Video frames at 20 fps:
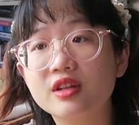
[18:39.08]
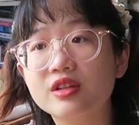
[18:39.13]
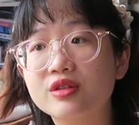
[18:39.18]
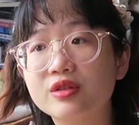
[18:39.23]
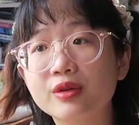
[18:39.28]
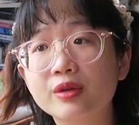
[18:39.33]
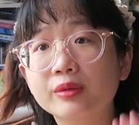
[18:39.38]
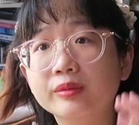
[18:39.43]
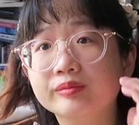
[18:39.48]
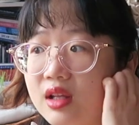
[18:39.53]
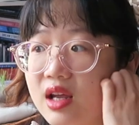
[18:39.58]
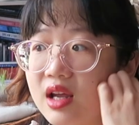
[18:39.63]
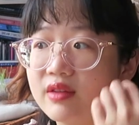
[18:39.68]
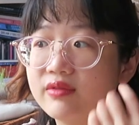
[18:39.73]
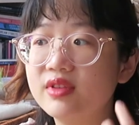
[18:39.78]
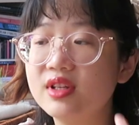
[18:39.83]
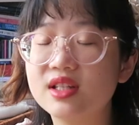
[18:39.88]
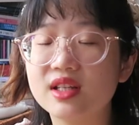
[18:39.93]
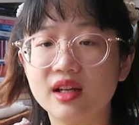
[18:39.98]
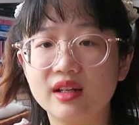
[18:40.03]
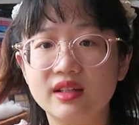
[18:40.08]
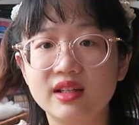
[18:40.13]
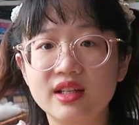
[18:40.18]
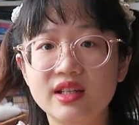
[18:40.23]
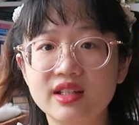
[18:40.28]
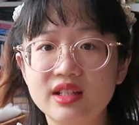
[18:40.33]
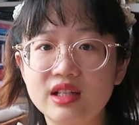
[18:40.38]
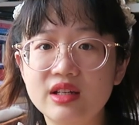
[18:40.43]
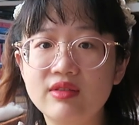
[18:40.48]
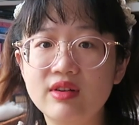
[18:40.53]
So they have this
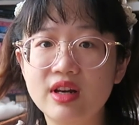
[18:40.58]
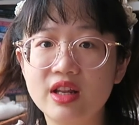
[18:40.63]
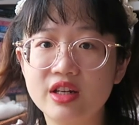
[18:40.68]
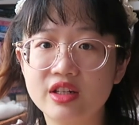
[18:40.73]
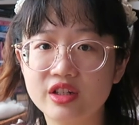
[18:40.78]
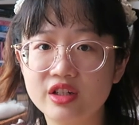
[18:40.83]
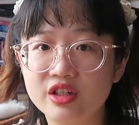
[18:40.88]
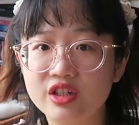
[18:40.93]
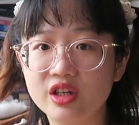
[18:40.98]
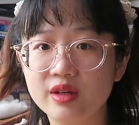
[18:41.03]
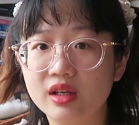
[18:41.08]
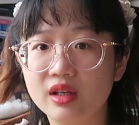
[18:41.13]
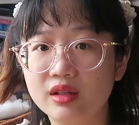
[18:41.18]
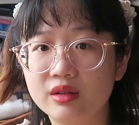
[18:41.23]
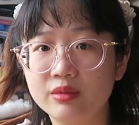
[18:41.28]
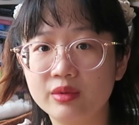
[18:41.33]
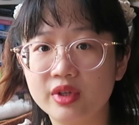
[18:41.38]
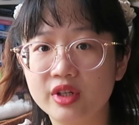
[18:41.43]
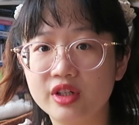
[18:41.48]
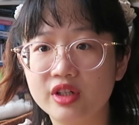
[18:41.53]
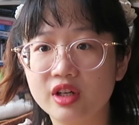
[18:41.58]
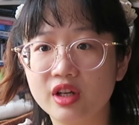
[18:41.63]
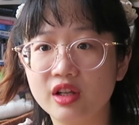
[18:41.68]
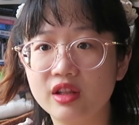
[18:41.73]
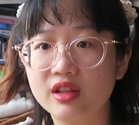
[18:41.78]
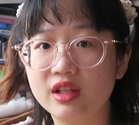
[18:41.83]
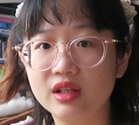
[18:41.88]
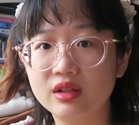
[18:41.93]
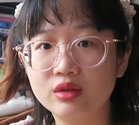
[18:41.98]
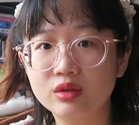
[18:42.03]
uneasy relationship in which
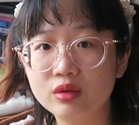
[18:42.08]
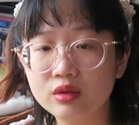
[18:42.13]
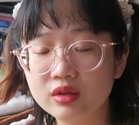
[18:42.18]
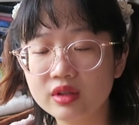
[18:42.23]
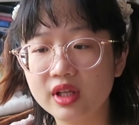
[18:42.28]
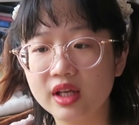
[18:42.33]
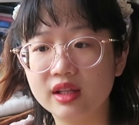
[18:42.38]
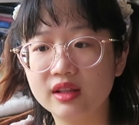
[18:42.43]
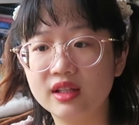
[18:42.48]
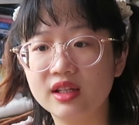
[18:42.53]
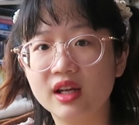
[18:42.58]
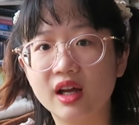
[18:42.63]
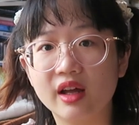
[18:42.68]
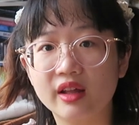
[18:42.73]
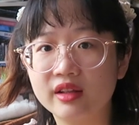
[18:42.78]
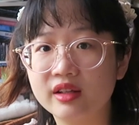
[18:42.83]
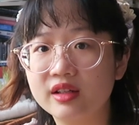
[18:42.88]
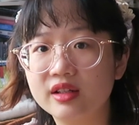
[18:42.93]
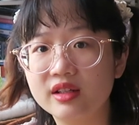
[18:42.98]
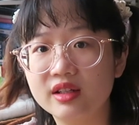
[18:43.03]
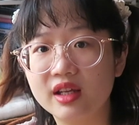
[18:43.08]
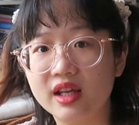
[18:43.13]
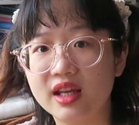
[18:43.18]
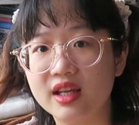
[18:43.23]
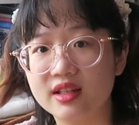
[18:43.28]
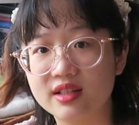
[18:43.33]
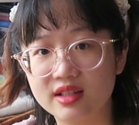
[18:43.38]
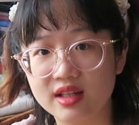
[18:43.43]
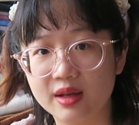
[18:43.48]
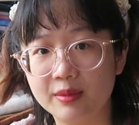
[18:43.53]
they know that the other
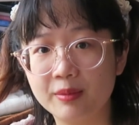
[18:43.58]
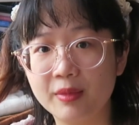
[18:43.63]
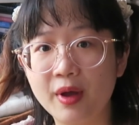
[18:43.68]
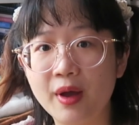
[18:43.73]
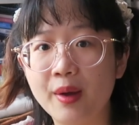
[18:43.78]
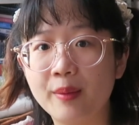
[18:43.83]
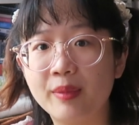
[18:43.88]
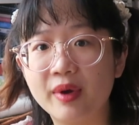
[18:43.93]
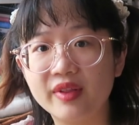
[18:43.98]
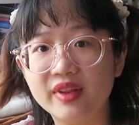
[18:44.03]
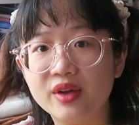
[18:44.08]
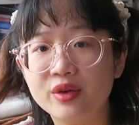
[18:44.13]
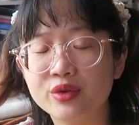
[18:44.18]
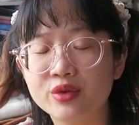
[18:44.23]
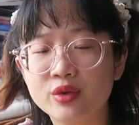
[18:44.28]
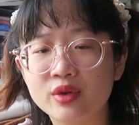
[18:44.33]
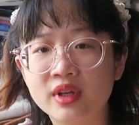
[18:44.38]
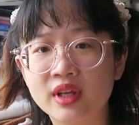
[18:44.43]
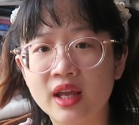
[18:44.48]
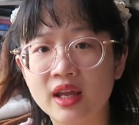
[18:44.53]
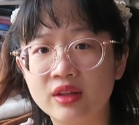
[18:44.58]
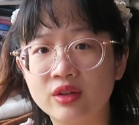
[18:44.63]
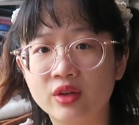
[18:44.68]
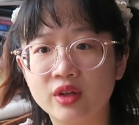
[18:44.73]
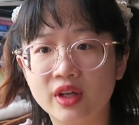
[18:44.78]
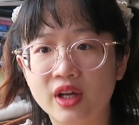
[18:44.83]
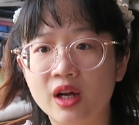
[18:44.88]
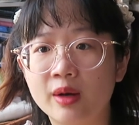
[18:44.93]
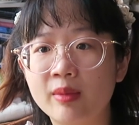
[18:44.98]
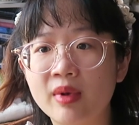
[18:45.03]
hates them, but they also
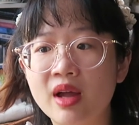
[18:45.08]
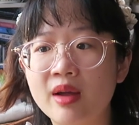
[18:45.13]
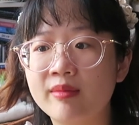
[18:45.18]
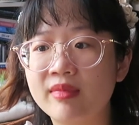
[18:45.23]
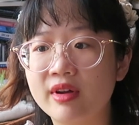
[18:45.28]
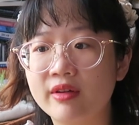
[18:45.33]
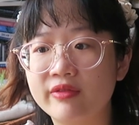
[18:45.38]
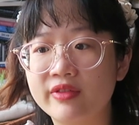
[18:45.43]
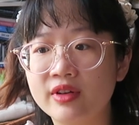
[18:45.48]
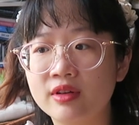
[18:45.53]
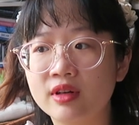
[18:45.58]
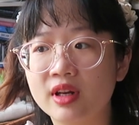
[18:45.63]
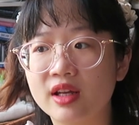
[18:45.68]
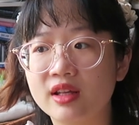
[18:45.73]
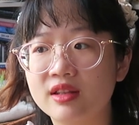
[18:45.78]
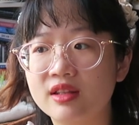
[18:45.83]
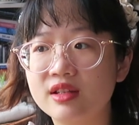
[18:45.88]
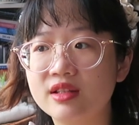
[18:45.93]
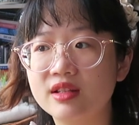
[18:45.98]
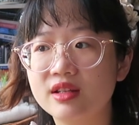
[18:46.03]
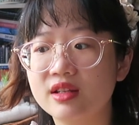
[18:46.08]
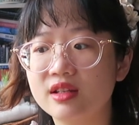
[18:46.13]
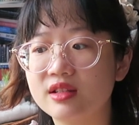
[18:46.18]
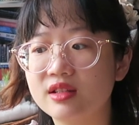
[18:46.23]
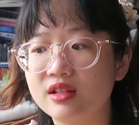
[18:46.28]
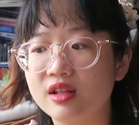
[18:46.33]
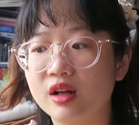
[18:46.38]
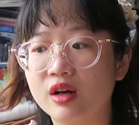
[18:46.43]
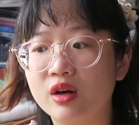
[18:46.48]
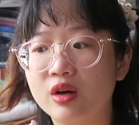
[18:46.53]
cannot help but feel like this is
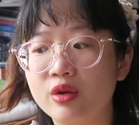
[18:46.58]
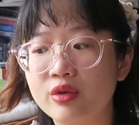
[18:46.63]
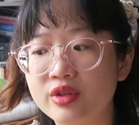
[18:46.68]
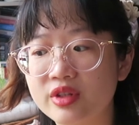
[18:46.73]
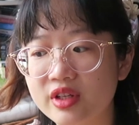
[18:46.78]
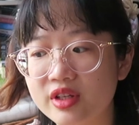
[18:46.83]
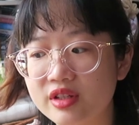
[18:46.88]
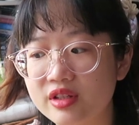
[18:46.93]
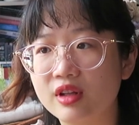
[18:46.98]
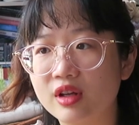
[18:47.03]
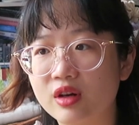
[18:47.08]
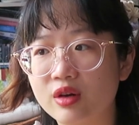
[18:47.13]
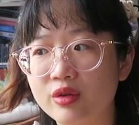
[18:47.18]
the closest